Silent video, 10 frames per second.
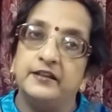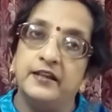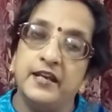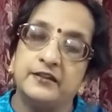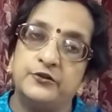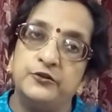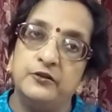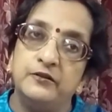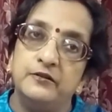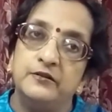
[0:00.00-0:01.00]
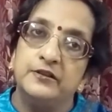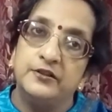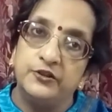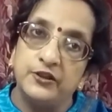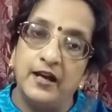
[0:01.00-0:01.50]
next to
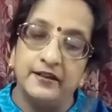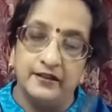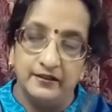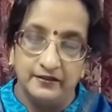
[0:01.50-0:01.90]
China.